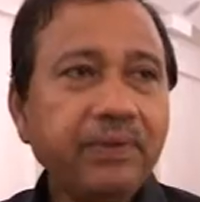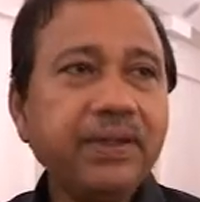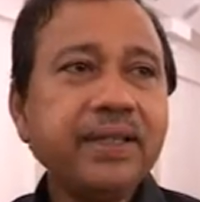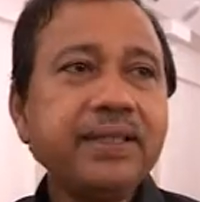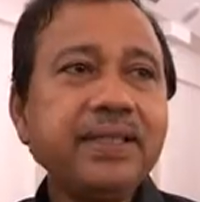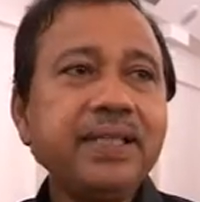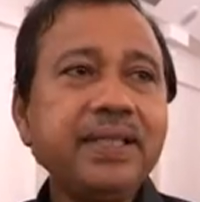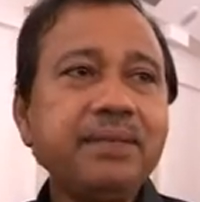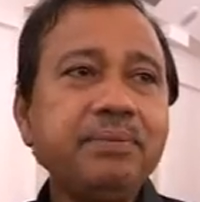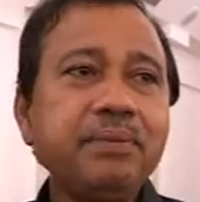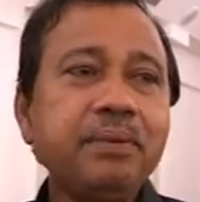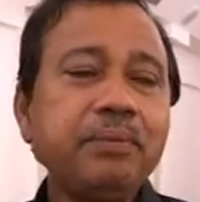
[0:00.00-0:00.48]
for
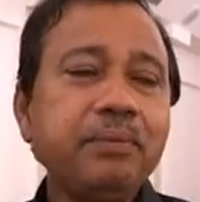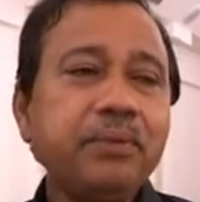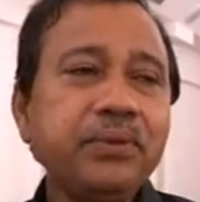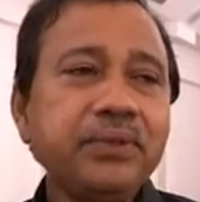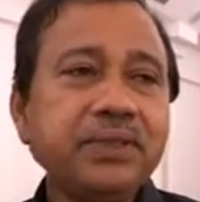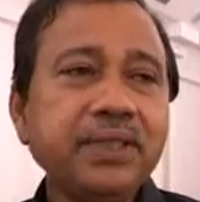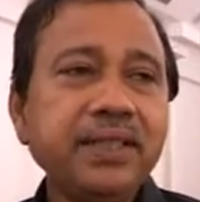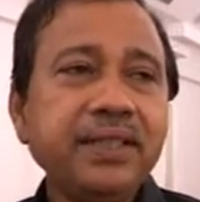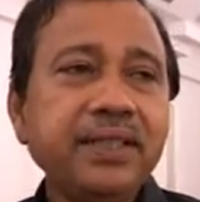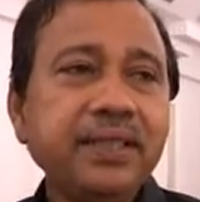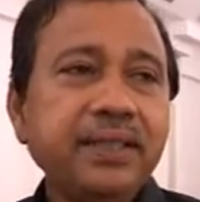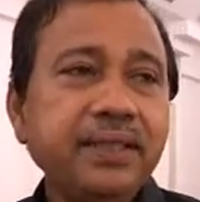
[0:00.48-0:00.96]
that
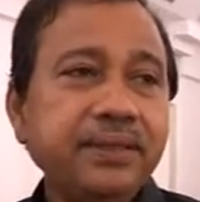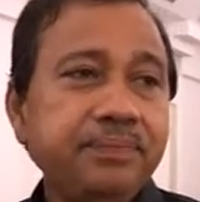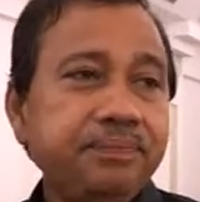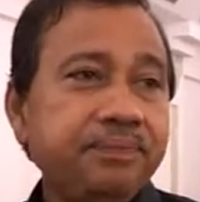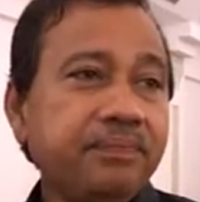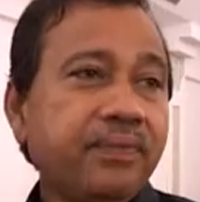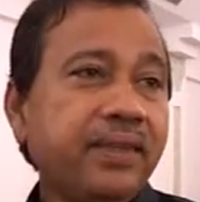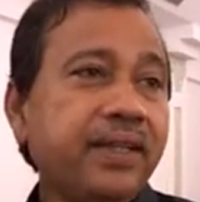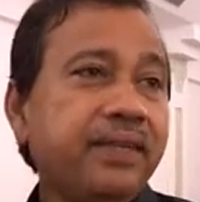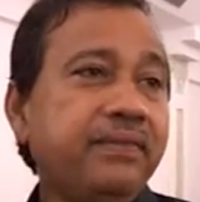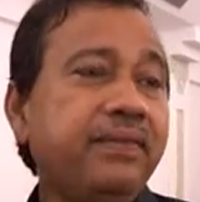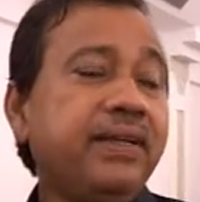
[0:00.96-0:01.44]
proposal
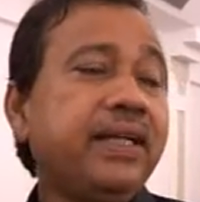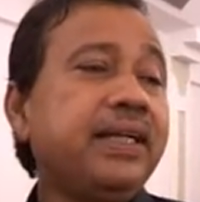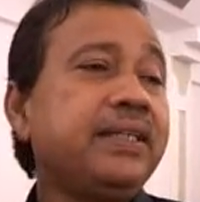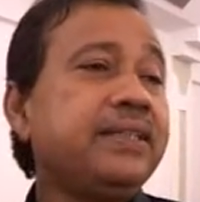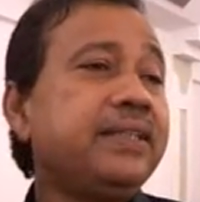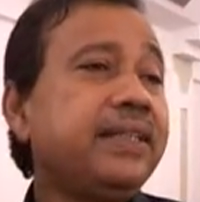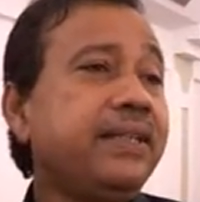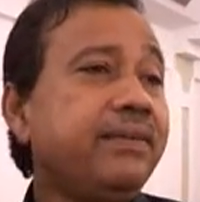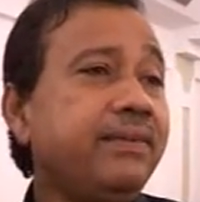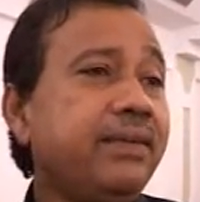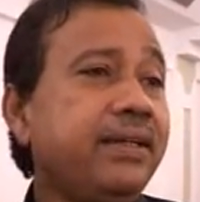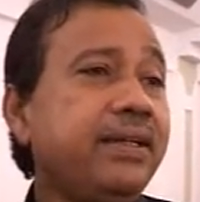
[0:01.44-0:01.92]

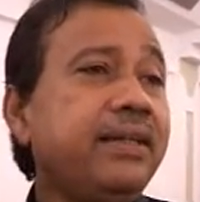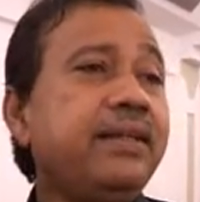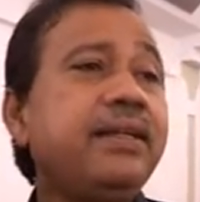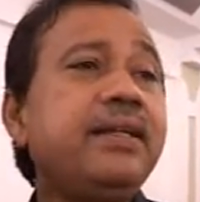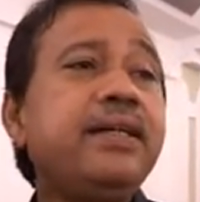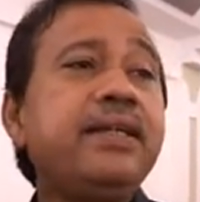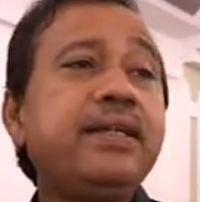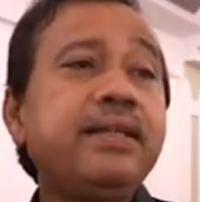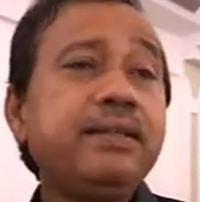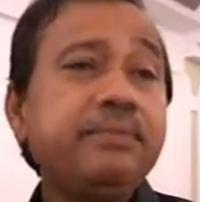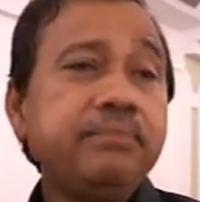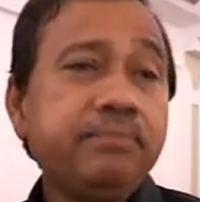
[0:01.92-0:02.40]
because they will
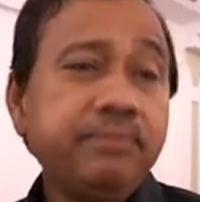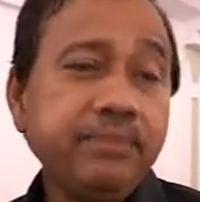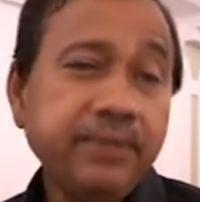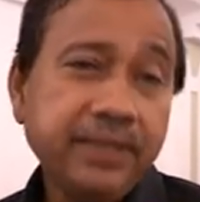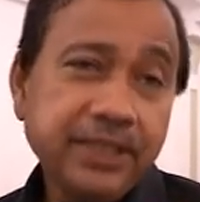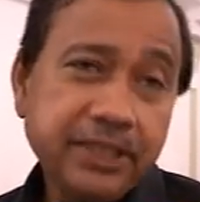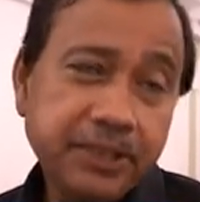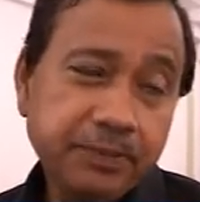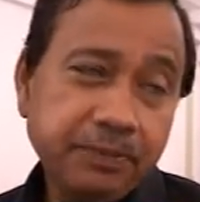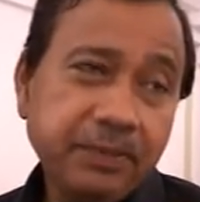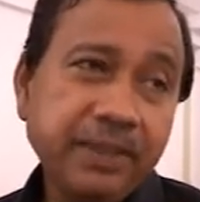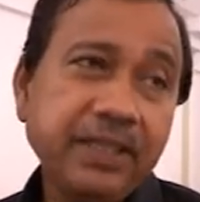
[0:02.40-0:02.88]

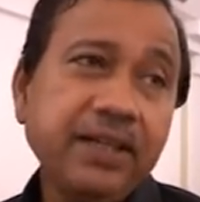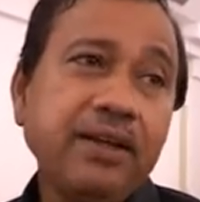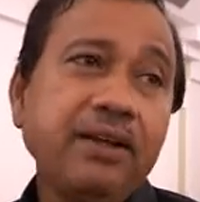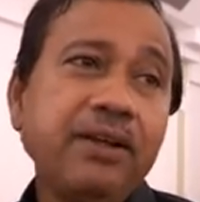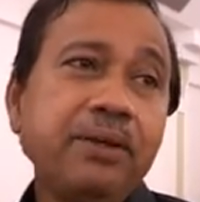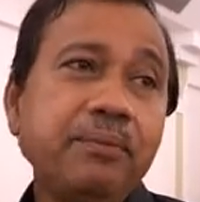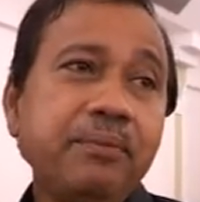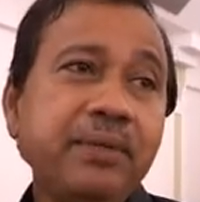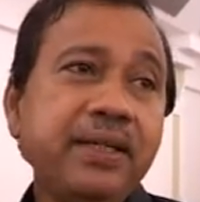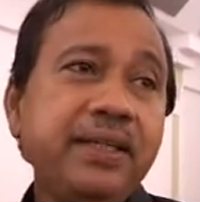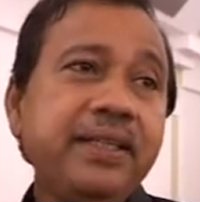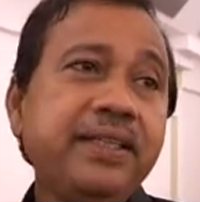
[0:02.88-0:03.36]
uh, spend
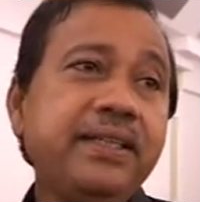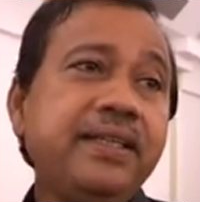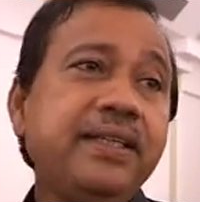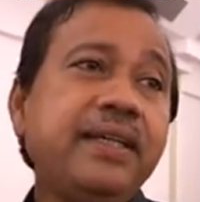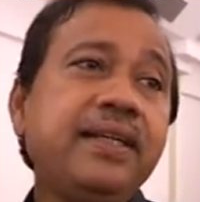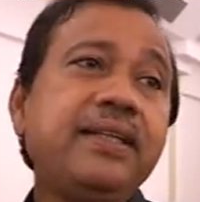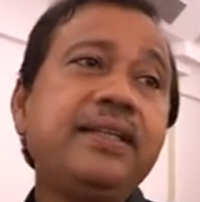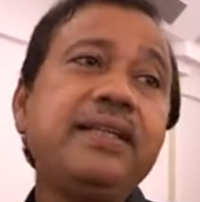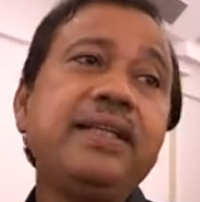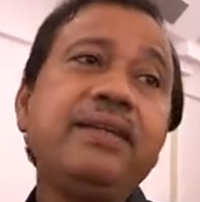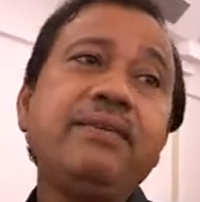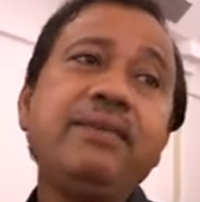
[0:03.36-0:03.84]
all money
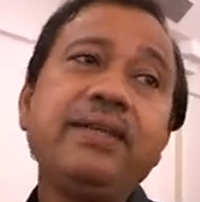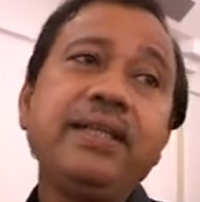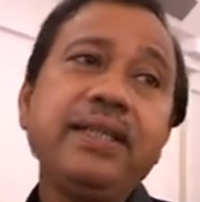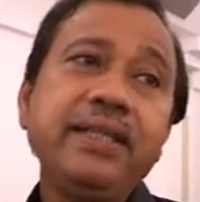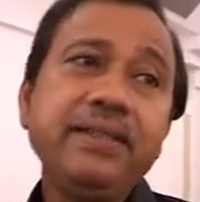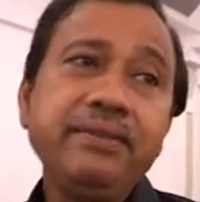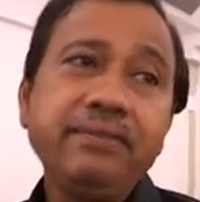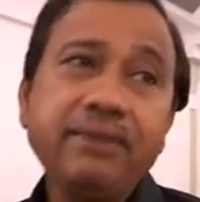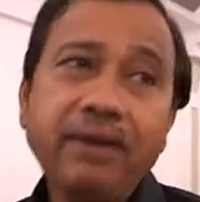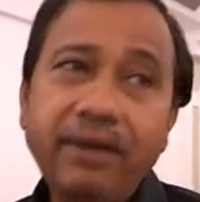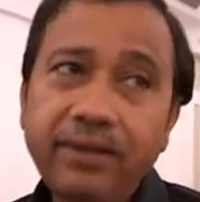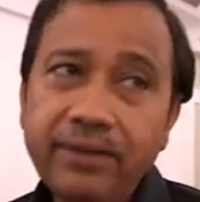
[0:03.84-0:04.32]
and they will
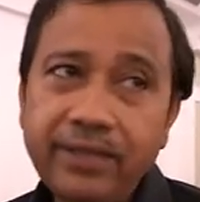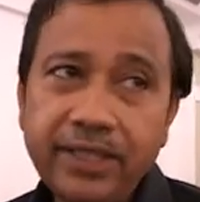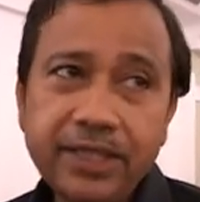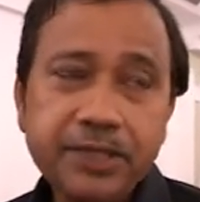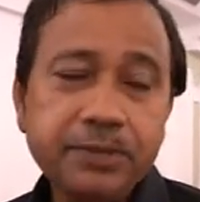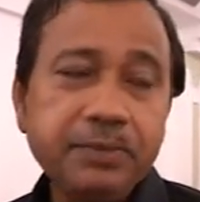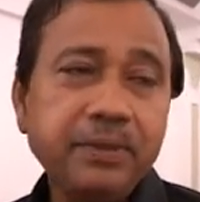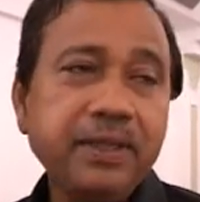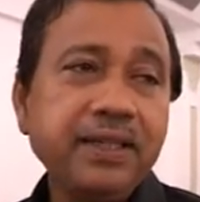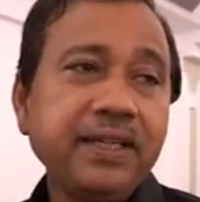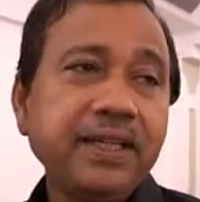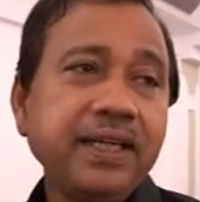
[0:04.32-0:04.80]
give all the
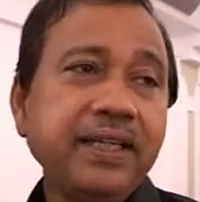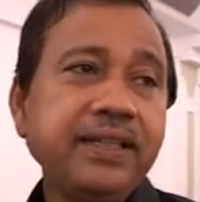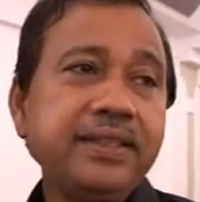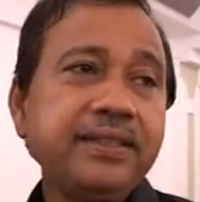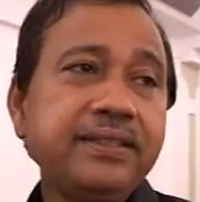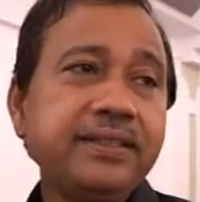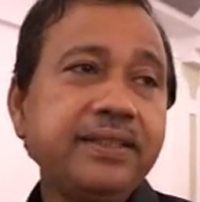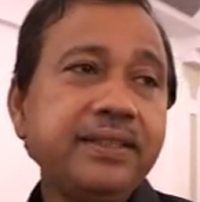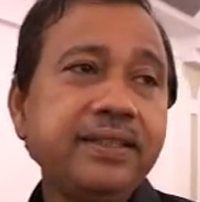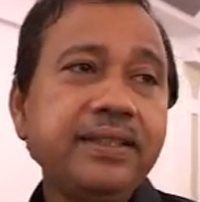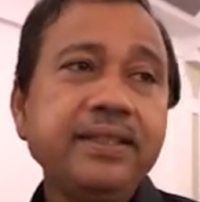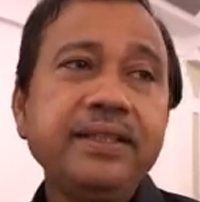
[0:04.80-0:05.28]
expertise.